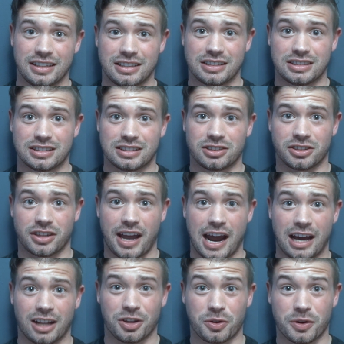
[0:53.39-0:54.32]
is your
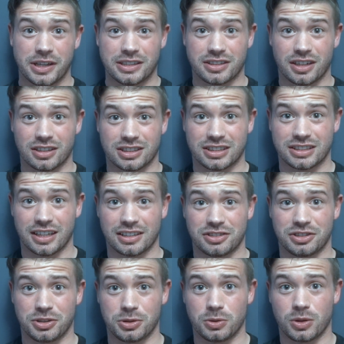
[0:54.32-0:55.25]
calories are
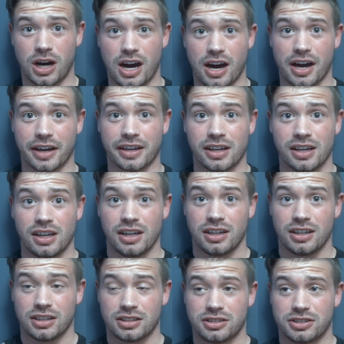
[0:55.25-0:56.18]
set too high.
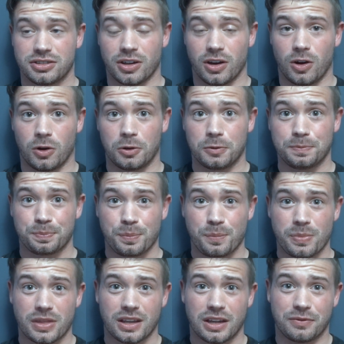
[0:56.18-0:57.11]
So
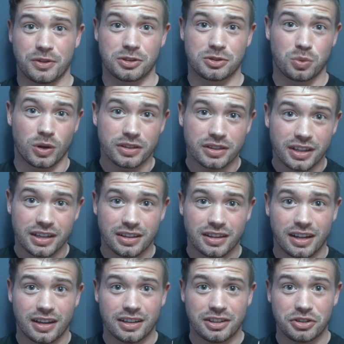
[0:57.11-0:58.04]
if there's one thing
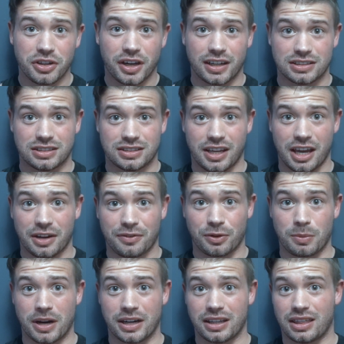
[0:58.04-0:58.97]
that you guys take
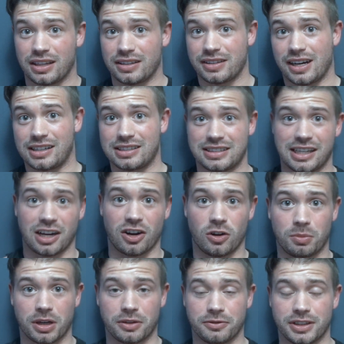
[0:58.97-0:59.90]
from anything that I say in
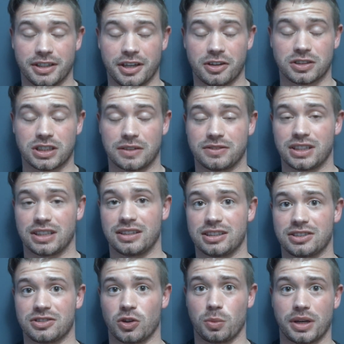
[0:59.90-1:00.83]
all my videos, I've said
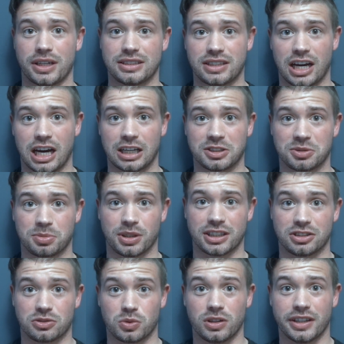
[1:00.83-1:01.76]
this so many times, but
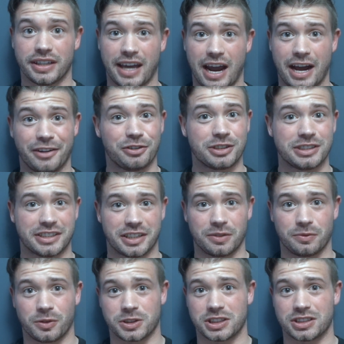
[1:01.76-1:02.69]
it's really calories
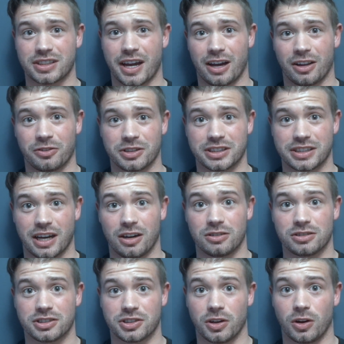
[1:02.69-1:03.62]
in versus calories
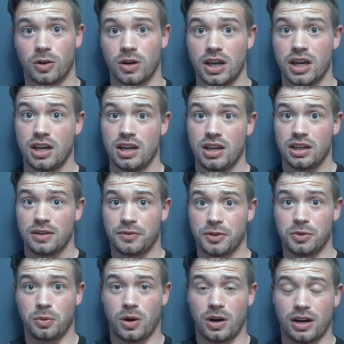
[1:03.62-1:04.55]
out. So if
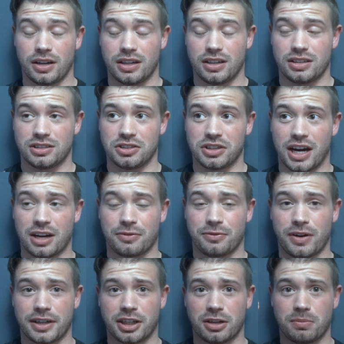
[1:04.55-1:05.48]
you got to
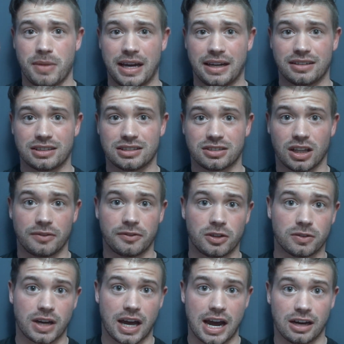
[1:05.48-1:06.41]
find your maintenance level
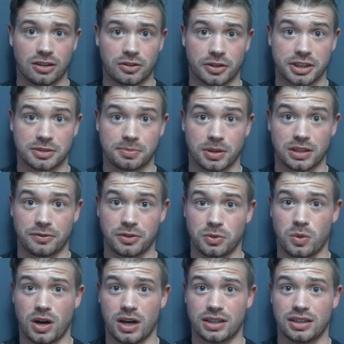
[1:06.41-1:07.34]
of calories, but if
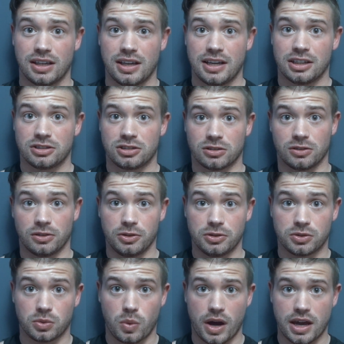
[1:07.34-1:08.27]
you want to
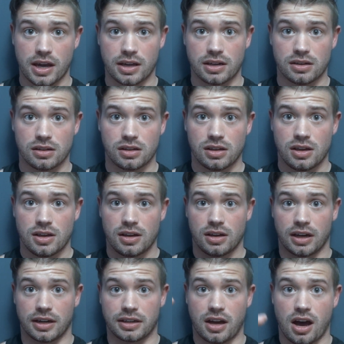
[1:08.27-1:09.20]
lose weight
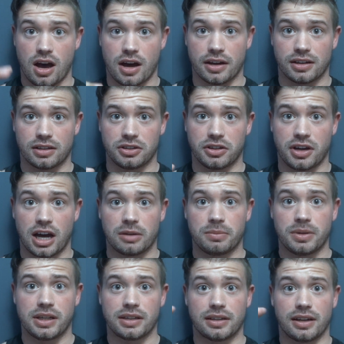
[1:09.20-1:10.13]
and cut, you got
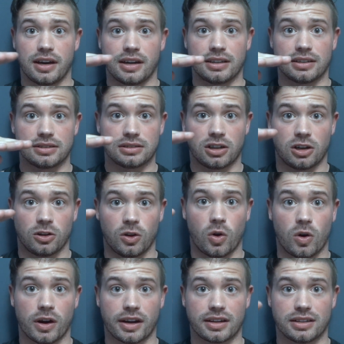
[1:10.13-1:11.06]
to be in a
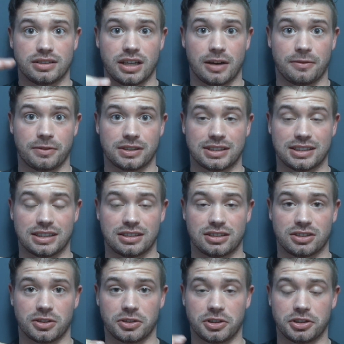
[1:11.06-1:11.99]
caloric deficit.
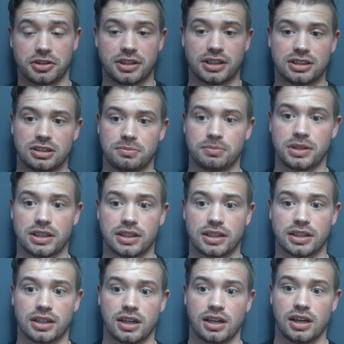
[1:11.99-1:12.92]
So you need to
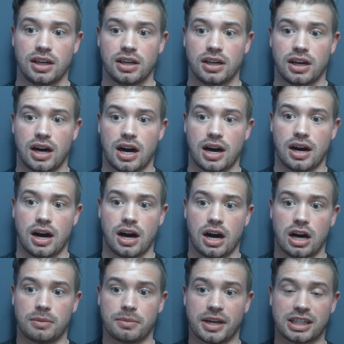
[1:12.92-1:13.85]
be
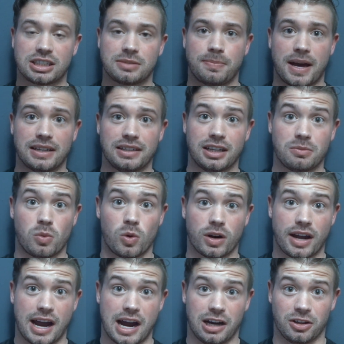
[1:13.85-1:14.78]
expending
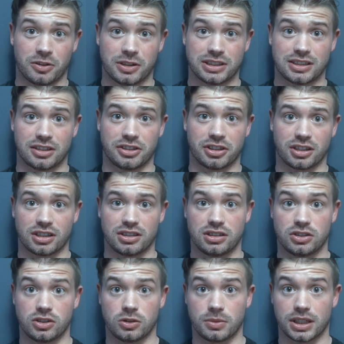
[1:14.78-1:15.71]
more calories than you're
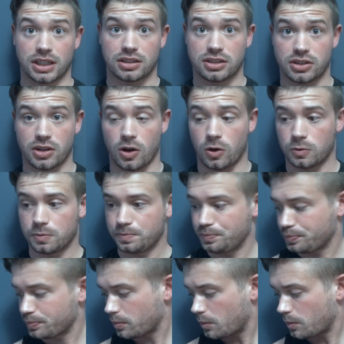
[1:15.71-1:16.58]
consuming. So